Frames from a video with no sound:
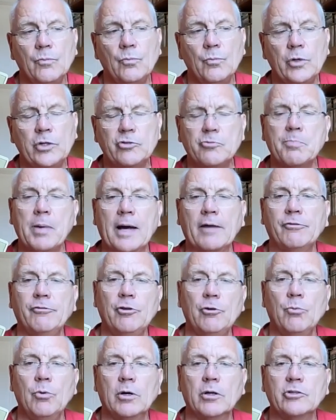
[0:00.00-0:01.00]
which path
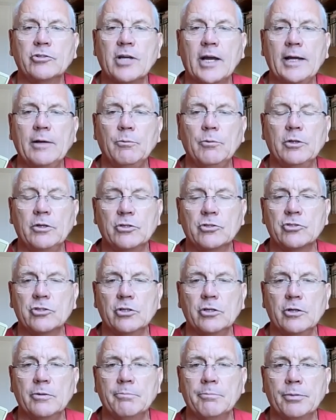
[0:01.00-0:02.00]
you want to take with a
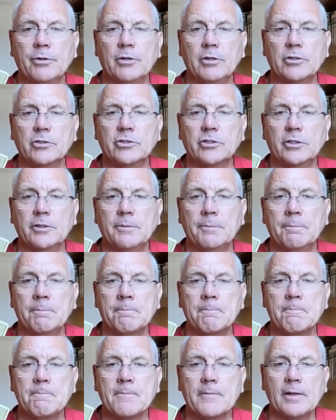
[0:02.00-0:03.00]
certain person.
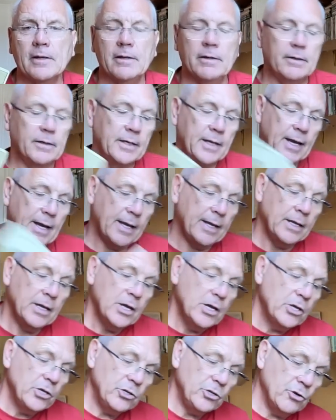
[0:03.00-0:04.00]
Okay,
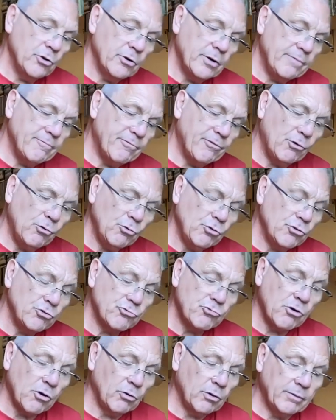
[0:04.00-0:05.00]
you're in full
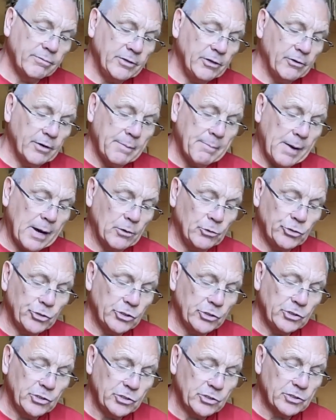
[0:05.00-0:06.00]
control of your
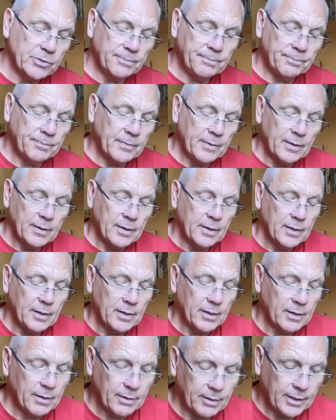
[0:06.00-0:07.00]
emotions.
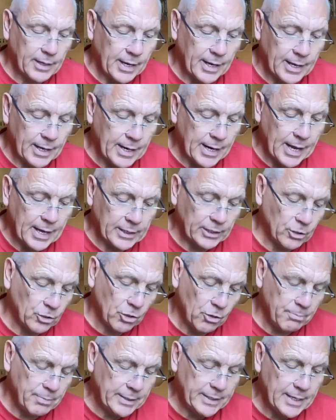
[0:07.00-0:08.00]
Okay, you
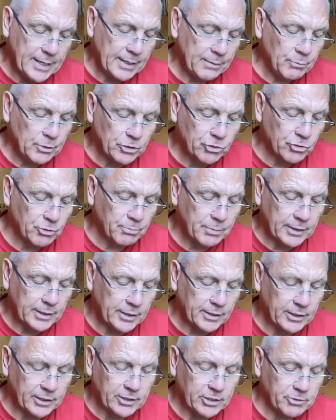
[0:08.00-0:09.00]
could be dealing with somebody
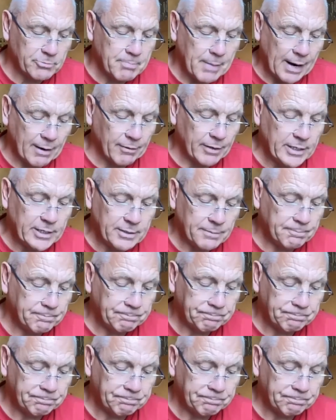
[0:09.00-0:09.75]
that is married.